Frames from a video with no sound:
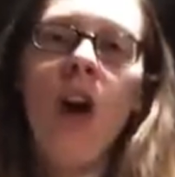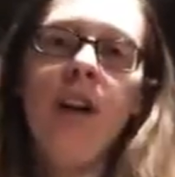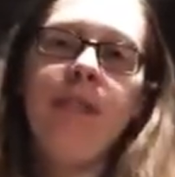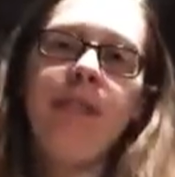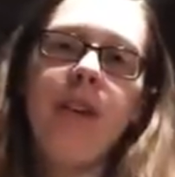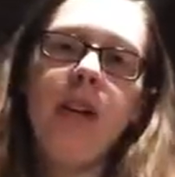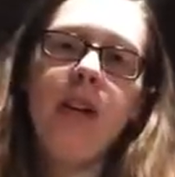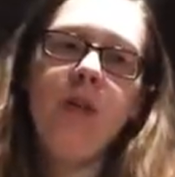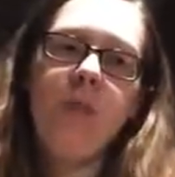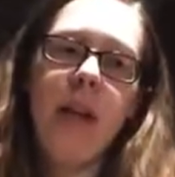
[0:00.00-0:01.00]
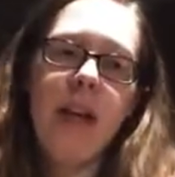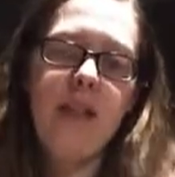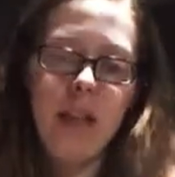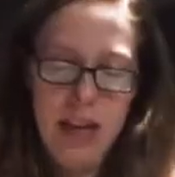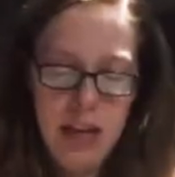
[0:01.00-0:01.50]
off, what I
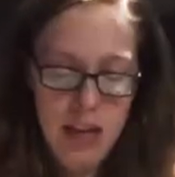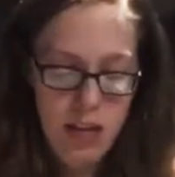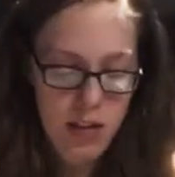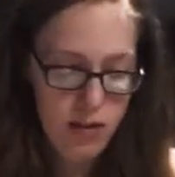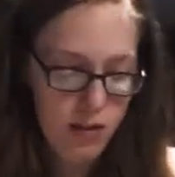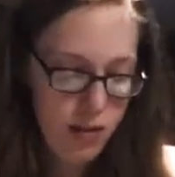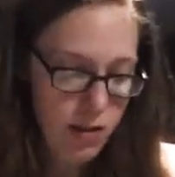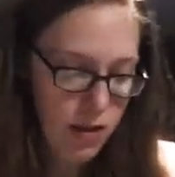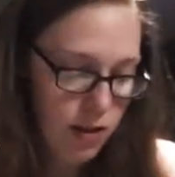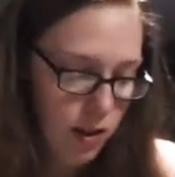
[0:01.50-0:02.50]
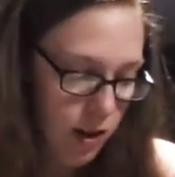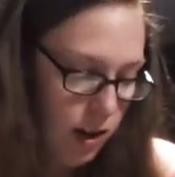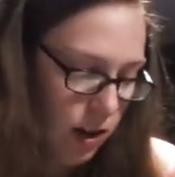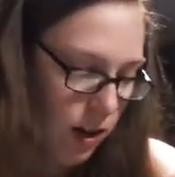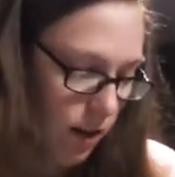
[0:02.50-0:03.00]
think is
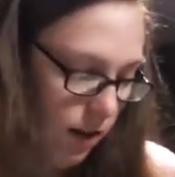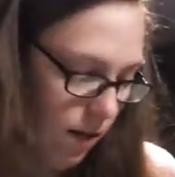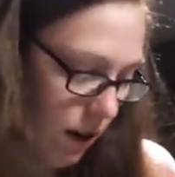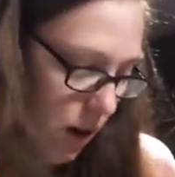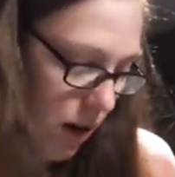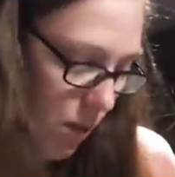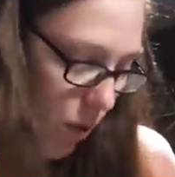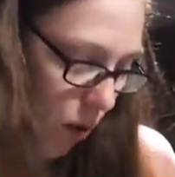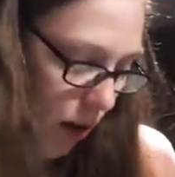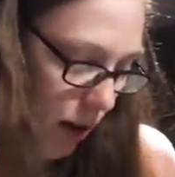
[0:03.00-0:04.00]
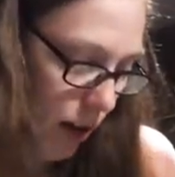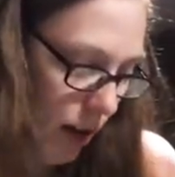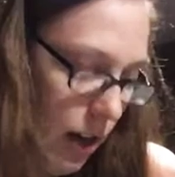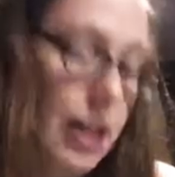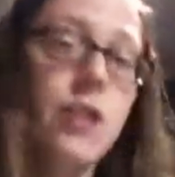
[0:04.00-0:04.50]
very important
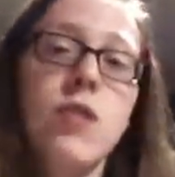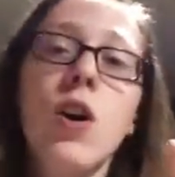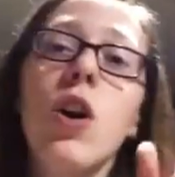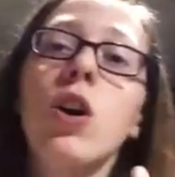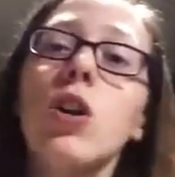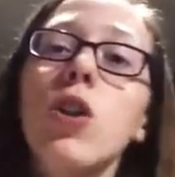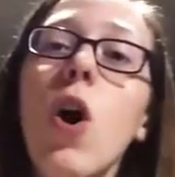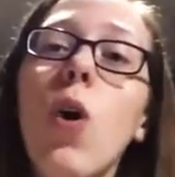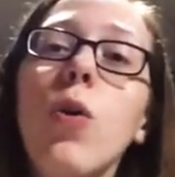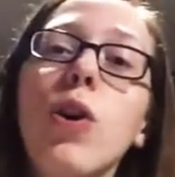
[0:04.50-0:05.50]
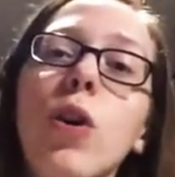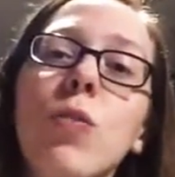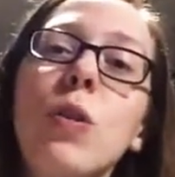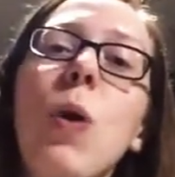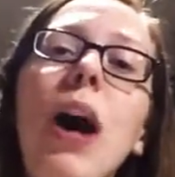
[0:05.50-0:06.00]
is know
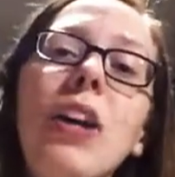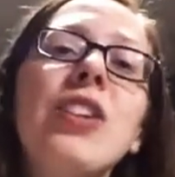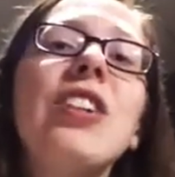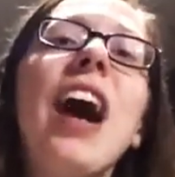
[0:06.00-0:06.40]
your required